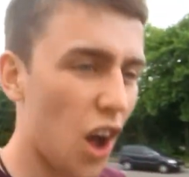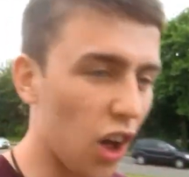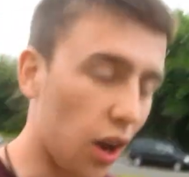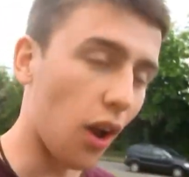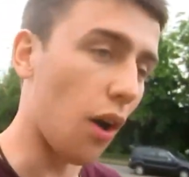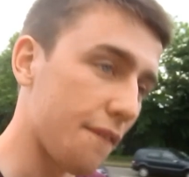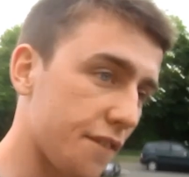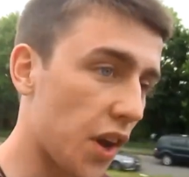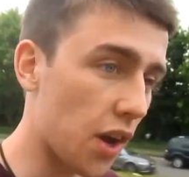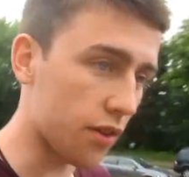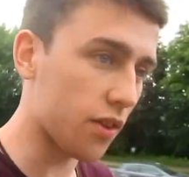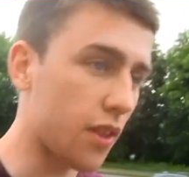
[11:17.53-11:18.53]
a lot
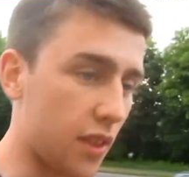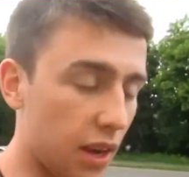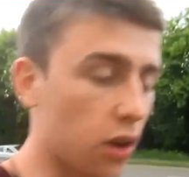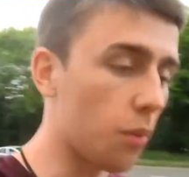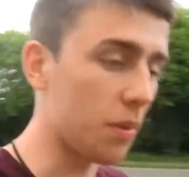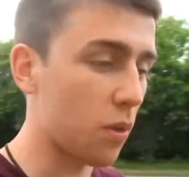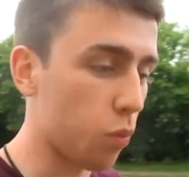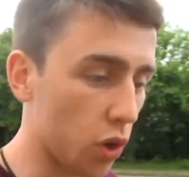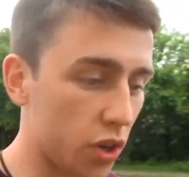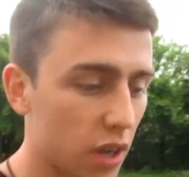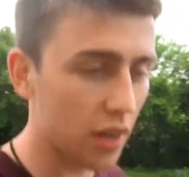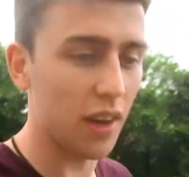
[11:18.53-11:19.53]
further than they normally
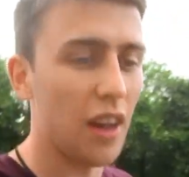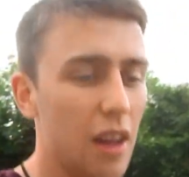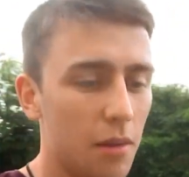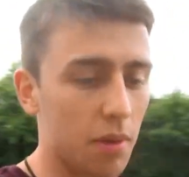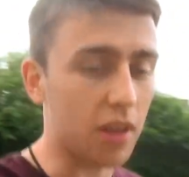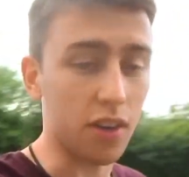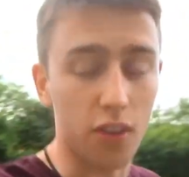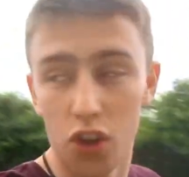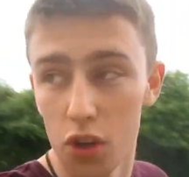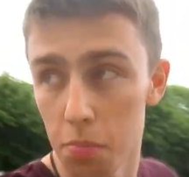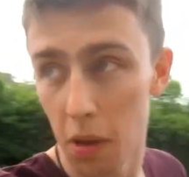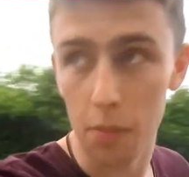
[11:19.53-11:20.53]
would, because
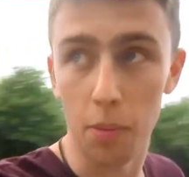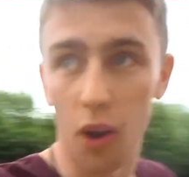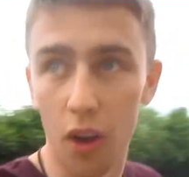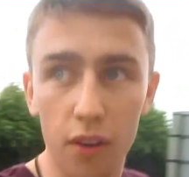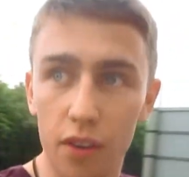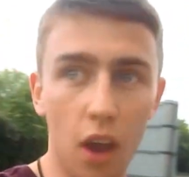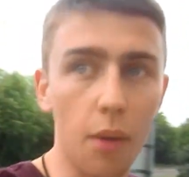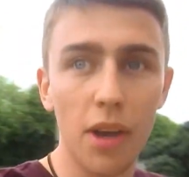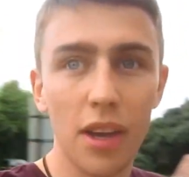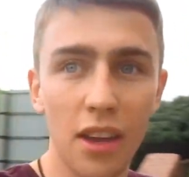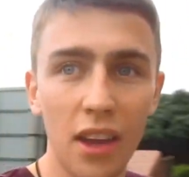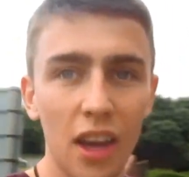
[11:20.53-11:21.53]
just people aren't going.